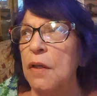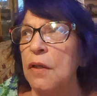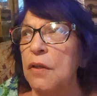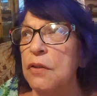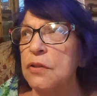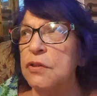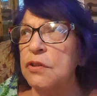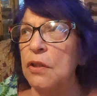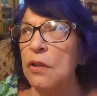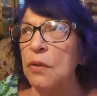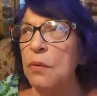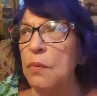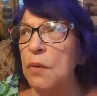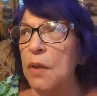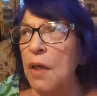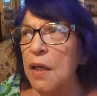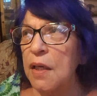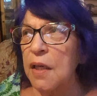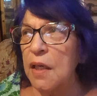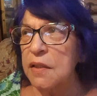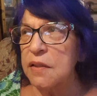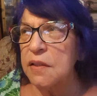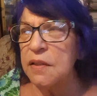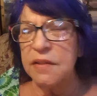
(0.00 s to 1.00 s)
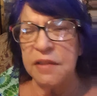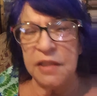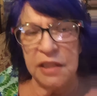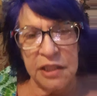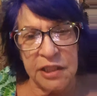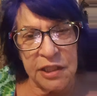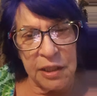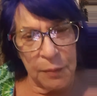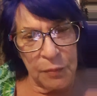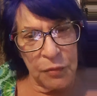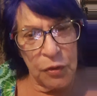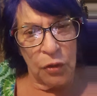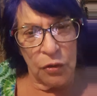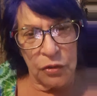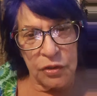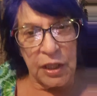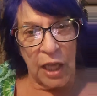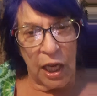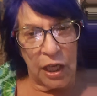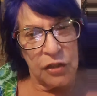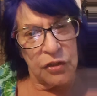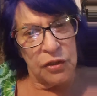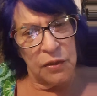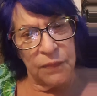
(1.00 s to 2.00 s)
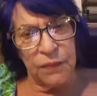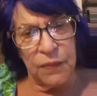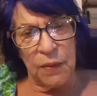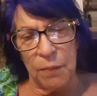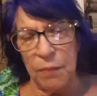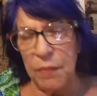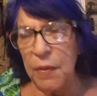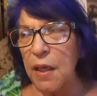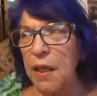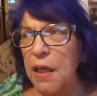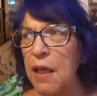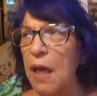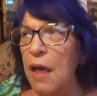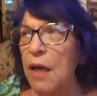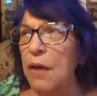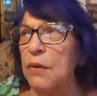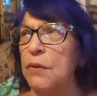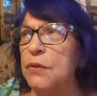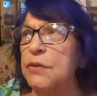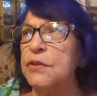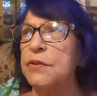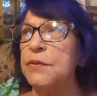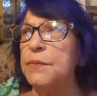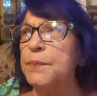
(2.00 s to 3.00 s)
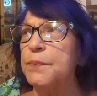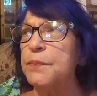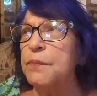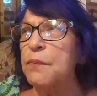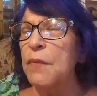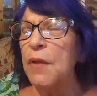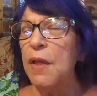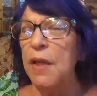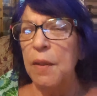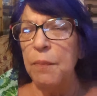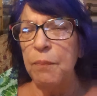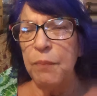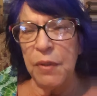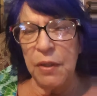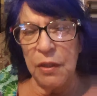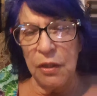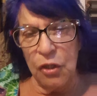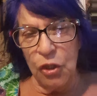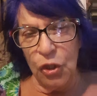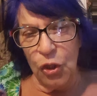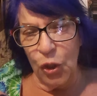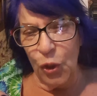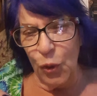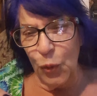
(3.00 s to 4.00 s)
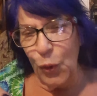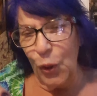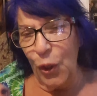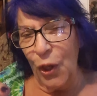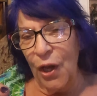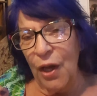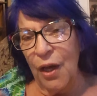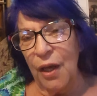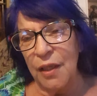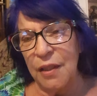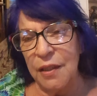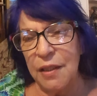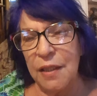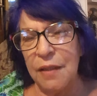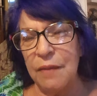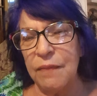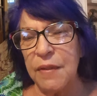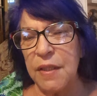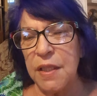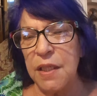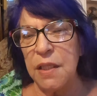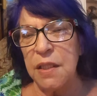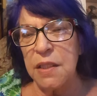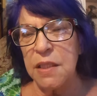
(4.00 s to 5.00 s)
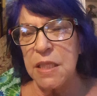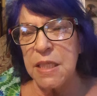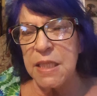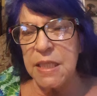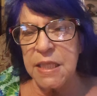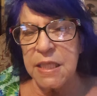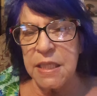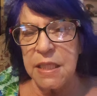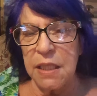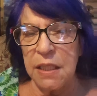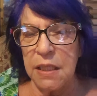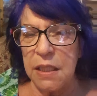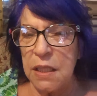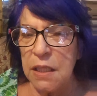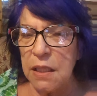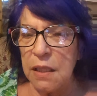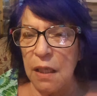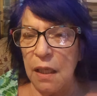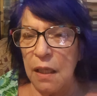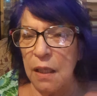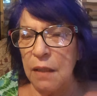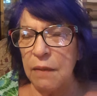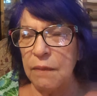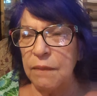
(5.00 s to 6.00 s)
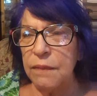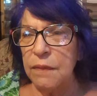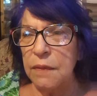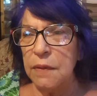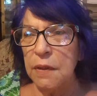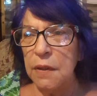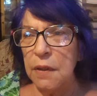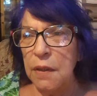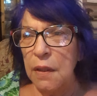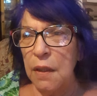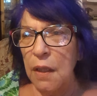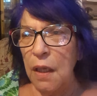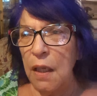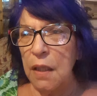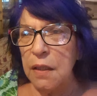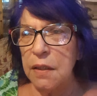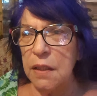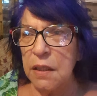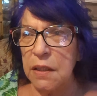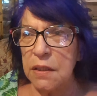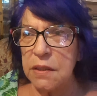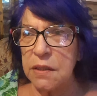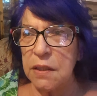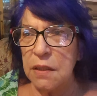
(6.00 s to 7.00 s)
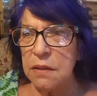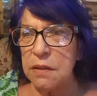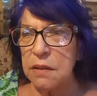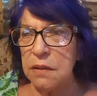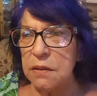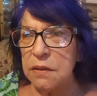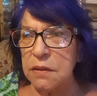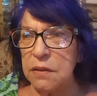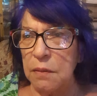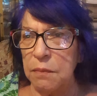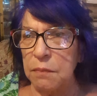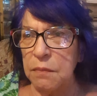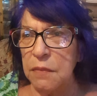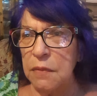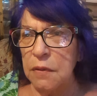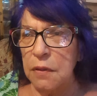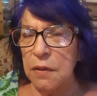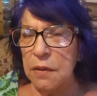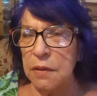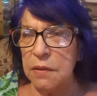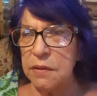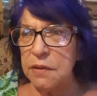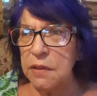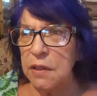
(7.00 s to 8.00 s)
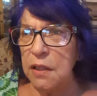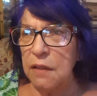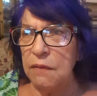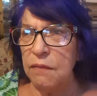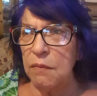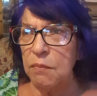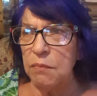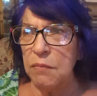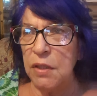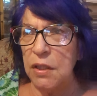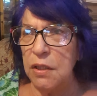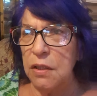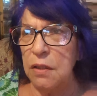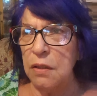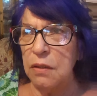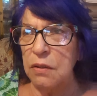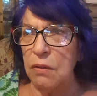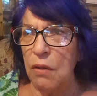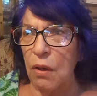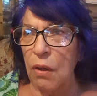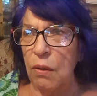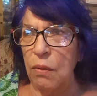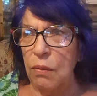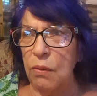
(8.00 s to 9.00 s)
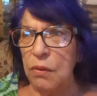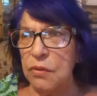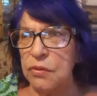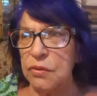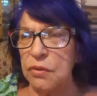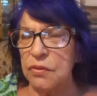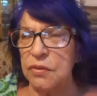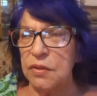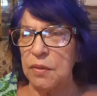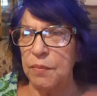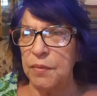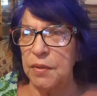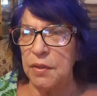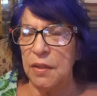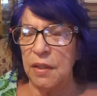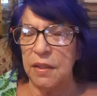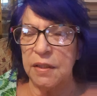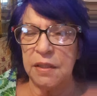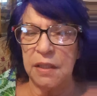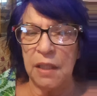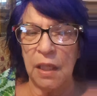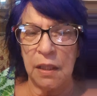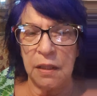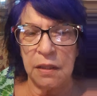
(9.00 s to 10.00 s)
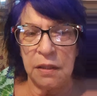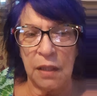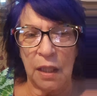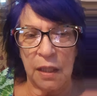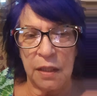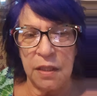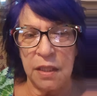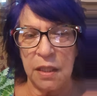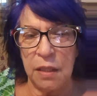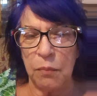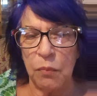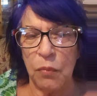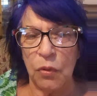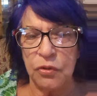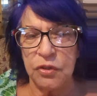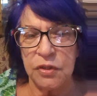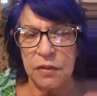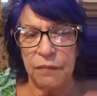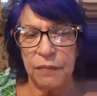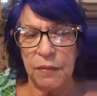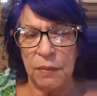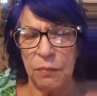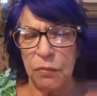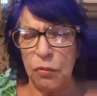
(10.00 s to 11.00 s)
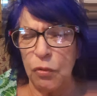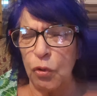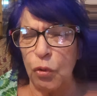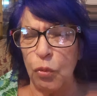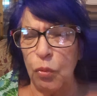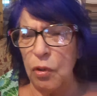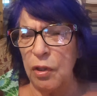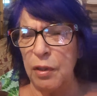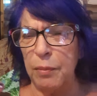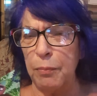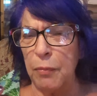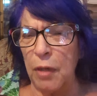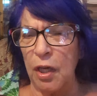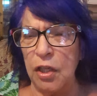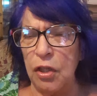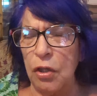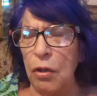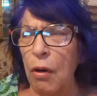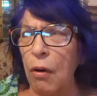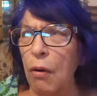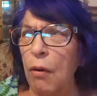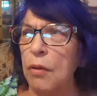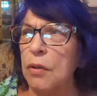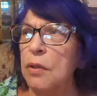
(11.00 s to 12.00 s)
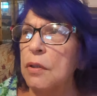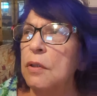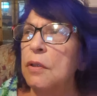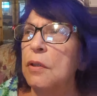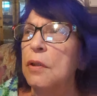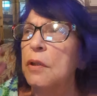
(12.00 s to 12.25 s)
So I got to see some of those actually from my house, but I live in the city of, I think it says it's a city of a million oaks or something like that, and I think most of them grew in my yard